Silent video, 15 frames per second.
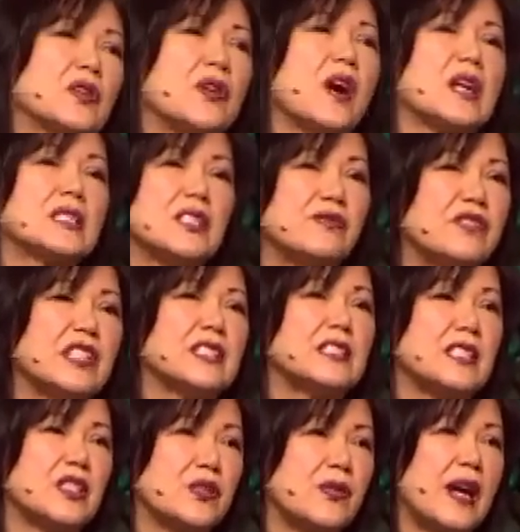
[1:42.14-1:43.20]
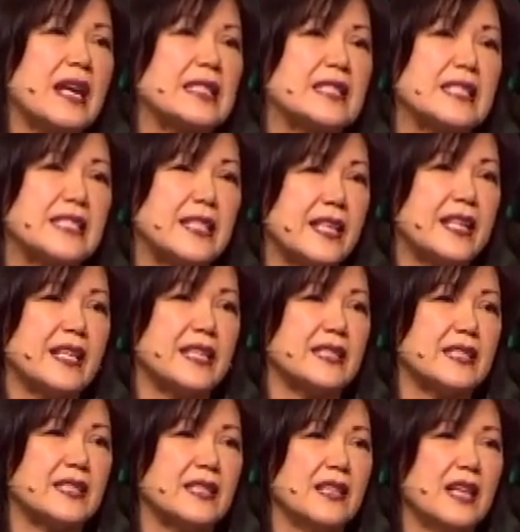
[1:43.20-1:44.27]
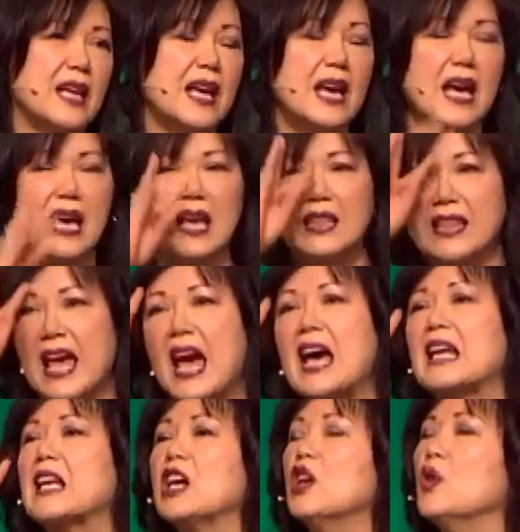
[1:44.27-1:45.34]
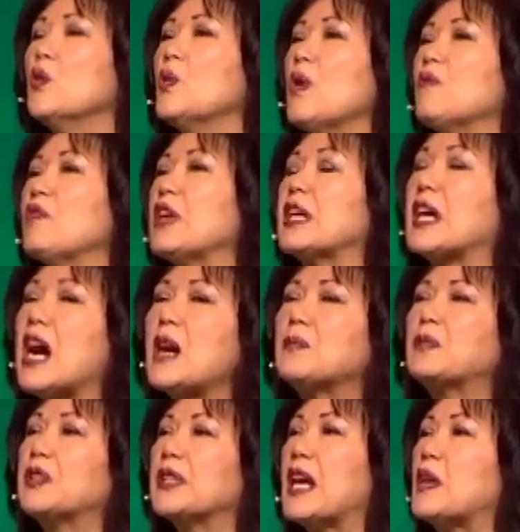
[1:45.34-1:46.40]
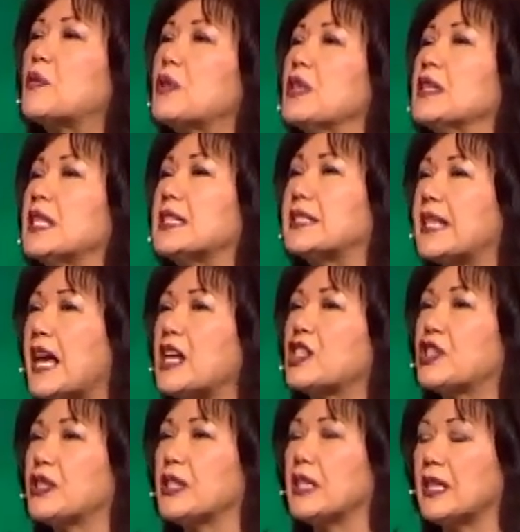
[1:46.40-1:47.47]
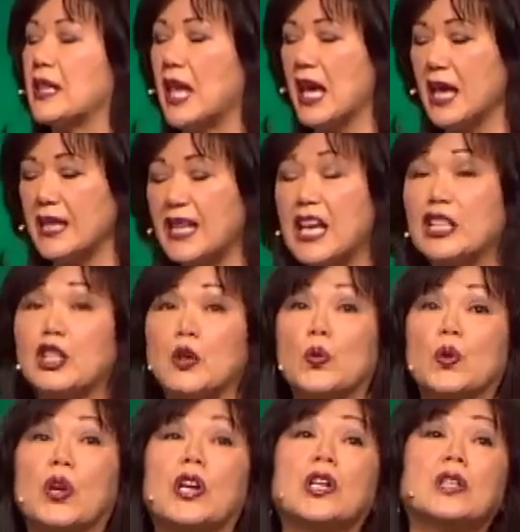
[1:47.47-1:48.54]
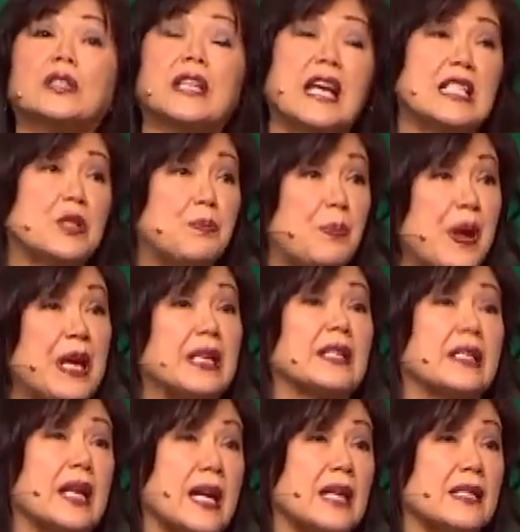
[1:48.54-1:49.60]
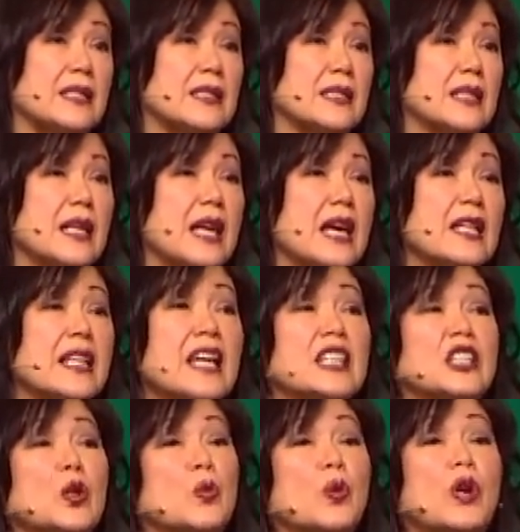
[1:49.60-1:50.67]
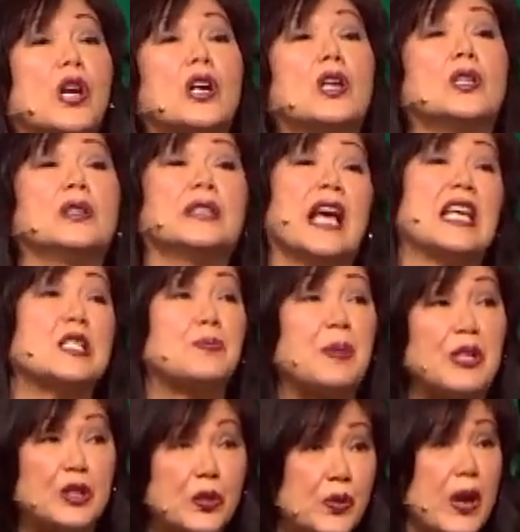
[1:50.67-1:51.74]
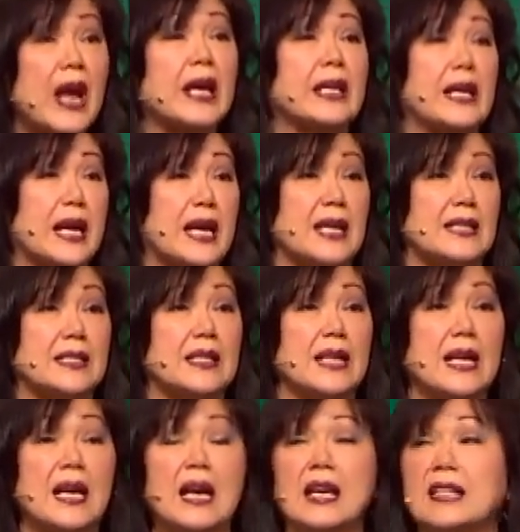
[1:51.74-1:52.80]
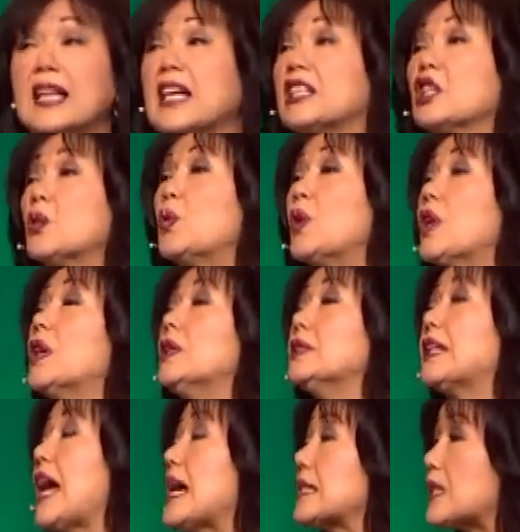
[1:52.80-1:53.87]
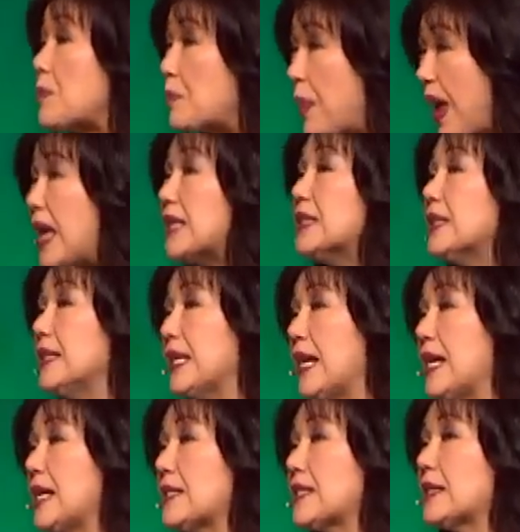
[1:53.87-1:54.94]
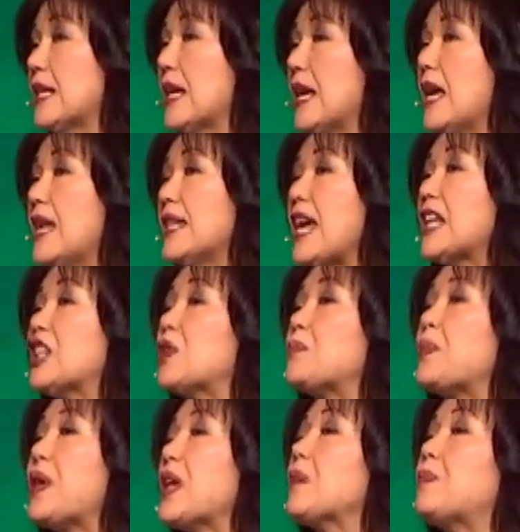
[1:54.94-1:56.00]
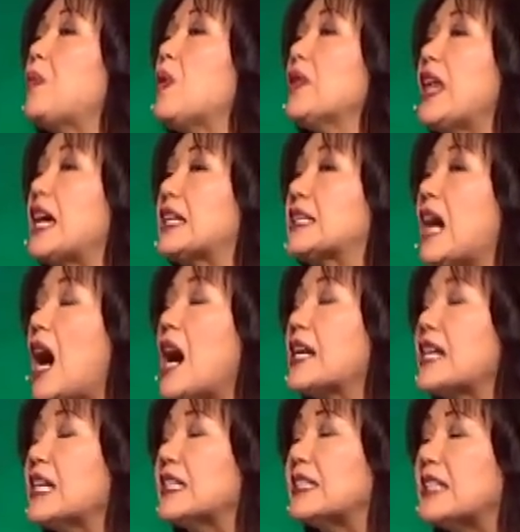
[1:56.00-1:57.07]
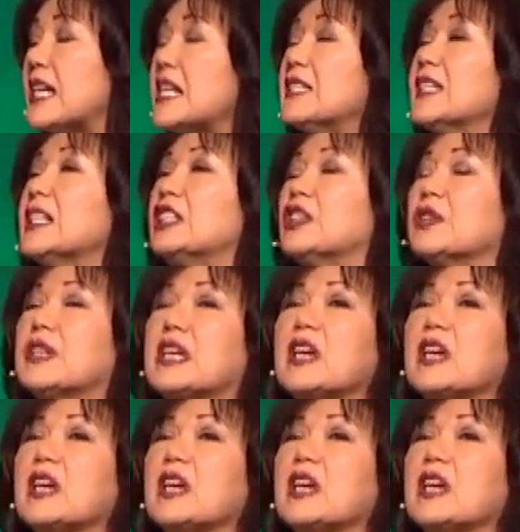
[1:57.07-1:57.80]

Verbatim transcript: the cross of Jesus Christ is this that when we come to that realization that the world has beaten us, that the world has betrayed us, that the world has abandoned us, that the people that God intended to